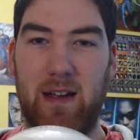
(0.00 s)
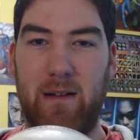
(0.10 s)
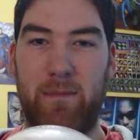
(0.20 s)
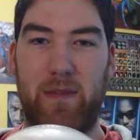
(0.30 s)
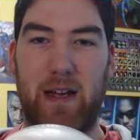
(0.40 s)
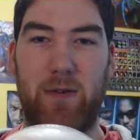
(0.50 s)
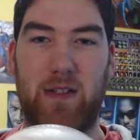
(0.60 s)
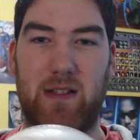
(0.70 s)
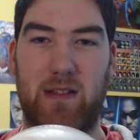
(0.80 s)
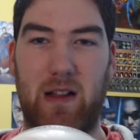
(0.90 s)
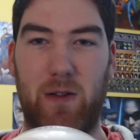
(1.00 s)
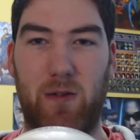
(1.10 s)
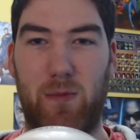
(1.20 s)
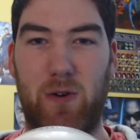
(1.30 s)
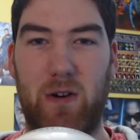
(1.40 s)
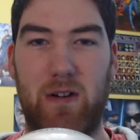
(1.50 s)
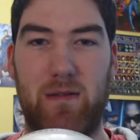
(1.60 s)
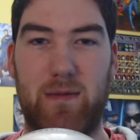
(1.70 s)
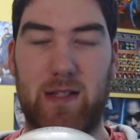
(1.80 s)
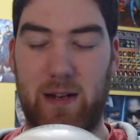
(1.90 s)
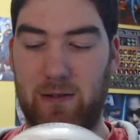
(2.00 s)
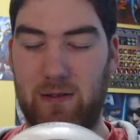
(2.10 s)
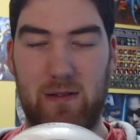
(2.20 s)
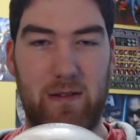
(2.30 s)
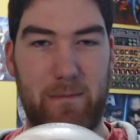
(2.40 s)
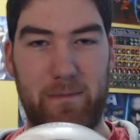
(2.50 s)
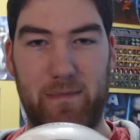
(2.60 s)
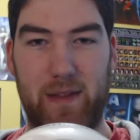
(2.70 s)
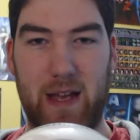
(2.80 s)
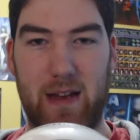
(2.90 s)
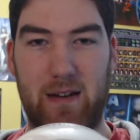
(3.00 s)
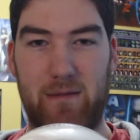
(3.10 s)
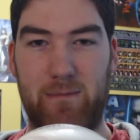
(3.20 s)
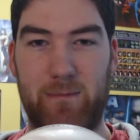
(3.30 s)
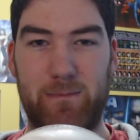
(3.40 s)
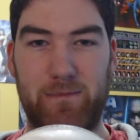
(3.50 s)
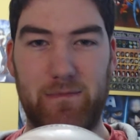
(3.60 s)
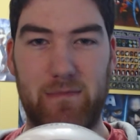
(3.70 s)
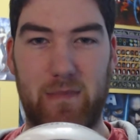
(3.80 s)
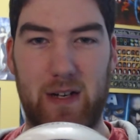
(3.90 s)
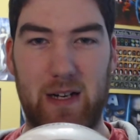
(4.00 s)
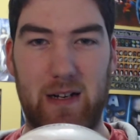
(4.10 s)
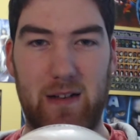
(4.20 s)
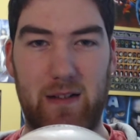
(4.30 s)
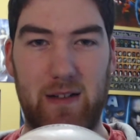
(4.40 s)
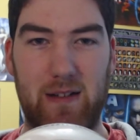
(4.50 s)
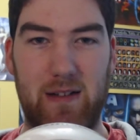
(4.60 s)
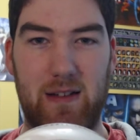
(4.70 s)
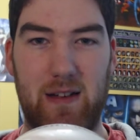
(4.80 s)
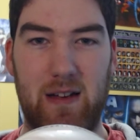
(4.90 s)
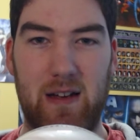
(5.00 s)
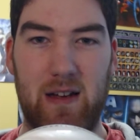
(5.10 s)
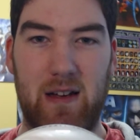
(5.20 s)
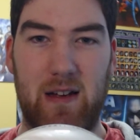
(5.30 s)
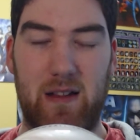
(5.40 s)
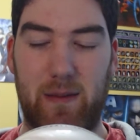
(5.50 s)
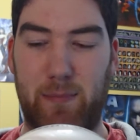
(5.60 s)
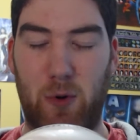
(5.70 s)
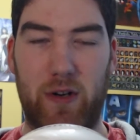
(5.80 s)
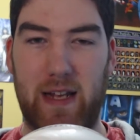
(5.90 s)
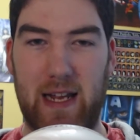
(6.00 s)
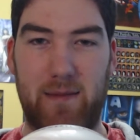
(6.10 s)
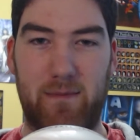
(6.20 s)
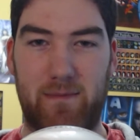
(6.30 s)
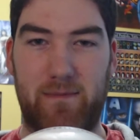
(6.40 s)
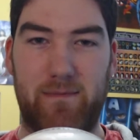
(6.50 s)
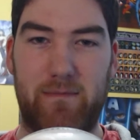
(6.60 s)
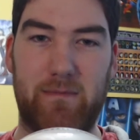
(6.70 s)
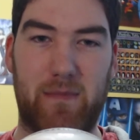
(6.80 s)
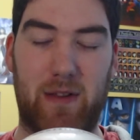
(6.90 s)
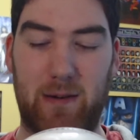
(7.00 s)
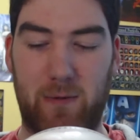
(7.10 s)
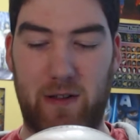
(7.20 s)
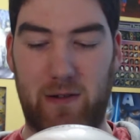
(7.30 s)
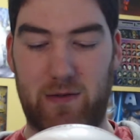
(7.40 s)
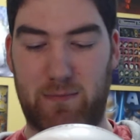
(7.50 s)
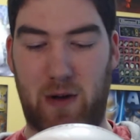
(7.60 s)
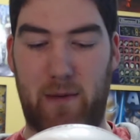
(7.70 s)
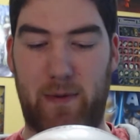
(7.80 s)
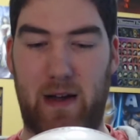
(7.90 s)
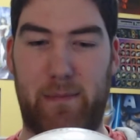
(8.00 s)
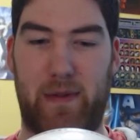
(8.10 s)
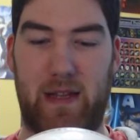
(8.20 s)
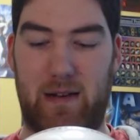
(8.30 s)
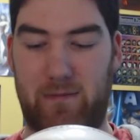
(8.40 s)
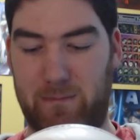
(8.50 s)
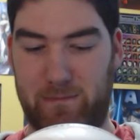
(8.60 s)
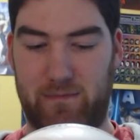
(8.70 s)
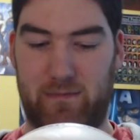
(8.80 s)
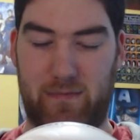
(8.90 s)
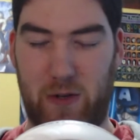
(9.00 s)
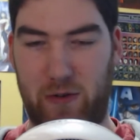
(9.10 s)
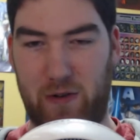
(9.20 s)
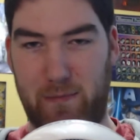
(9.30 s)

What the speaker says: That was a little more subtle than the board game thing, where they're just popping up, and then they're